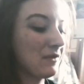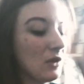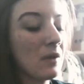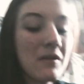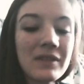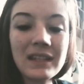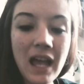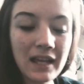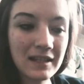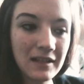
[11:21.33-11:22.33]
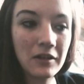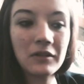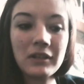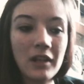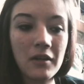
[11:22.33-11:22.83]
So what it was like.
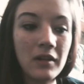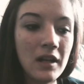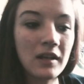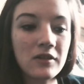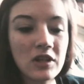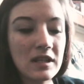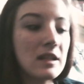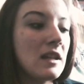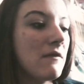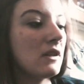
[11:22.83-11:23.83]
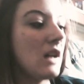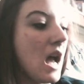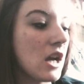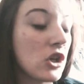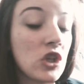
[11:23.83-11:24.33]
So, you know, just give it a
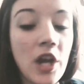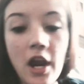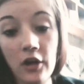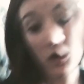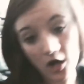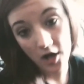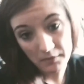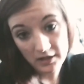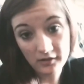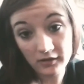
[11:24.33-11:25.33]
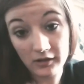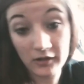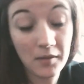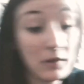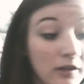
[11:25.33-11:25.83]
like, share, comment, you know,
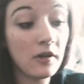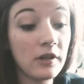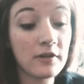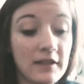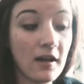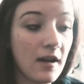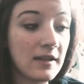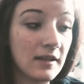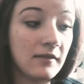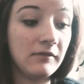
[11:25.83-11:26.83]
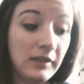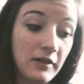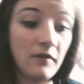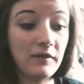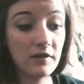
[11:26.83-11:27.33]
let me know y'all's thoughts, and, you
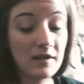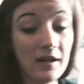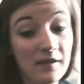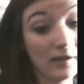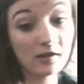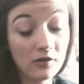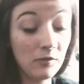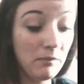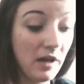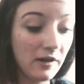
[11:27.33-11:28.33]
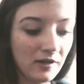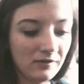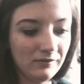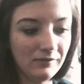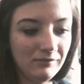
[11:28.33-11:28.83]
know, if there's anything I could do
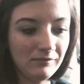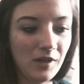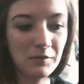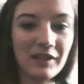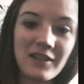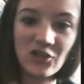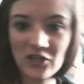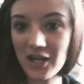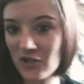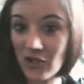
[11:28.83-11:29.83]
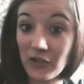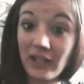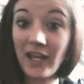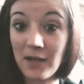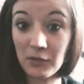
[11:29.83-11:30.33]
better. Probably get a stationary
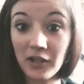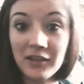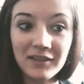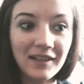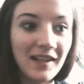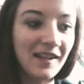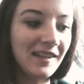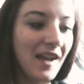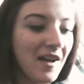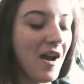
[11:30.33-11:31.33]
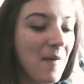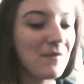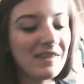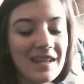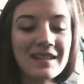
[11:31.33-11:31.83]
camera.
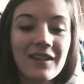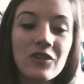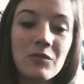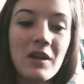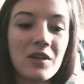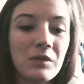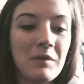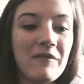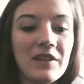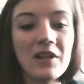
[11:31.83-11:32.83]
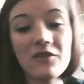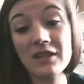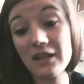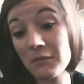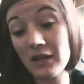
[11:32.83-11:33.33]
Things I could do better with my
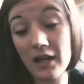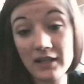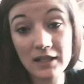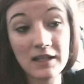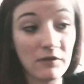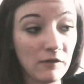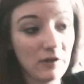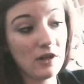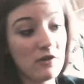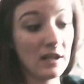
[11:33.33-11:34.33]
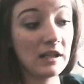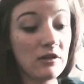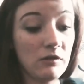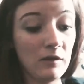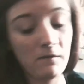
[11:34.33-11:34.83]
videos, and give me ideas for videos I could
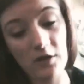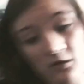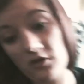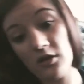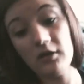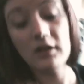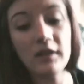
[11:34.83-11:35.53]
do in the future.